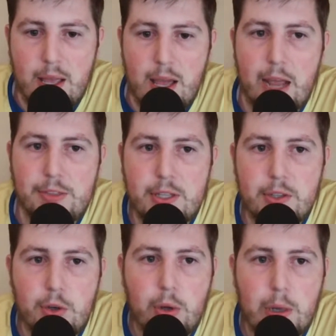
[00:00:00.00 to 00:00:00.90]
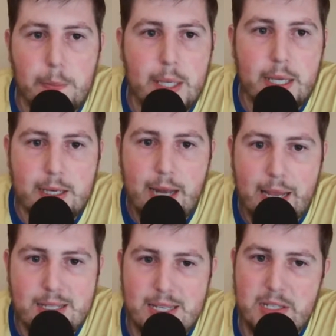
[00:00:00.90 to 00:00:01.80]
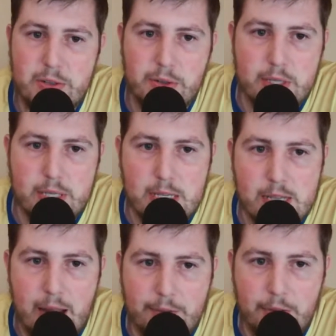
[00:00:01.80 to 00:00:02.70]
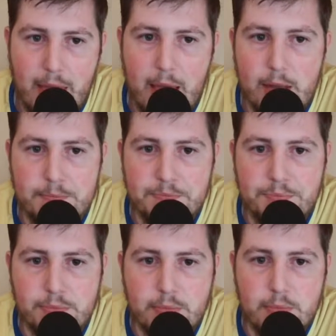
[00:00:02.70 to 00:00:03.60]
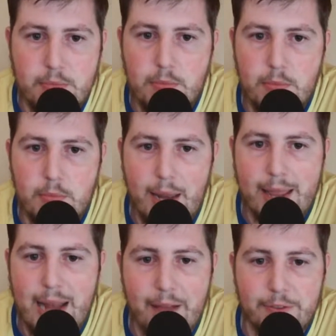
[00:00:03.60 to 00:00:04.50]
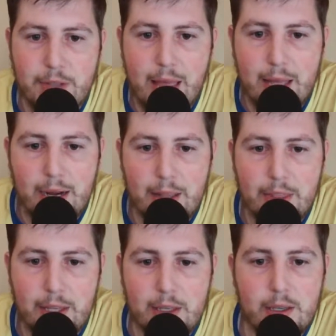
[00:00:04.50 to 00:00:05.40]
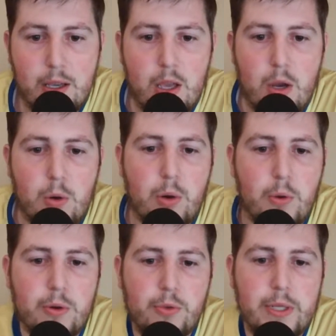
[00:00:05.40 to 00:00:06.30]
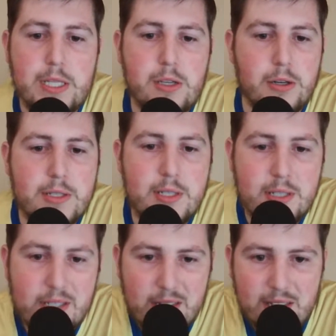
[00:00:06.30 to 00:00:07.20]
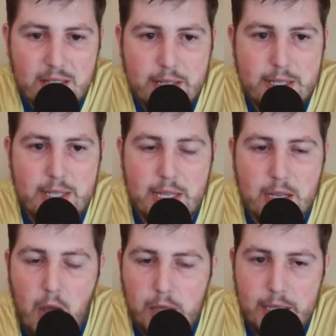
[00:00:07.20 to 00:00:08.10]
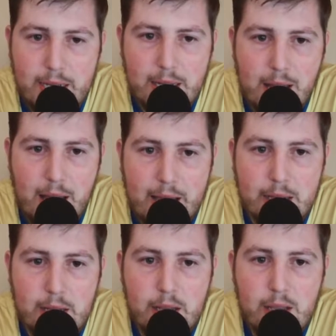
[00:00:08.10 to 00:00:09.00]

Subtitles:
I think they're going to peak next season or the season after that. And after that, I think we're going to really start to see Conley decline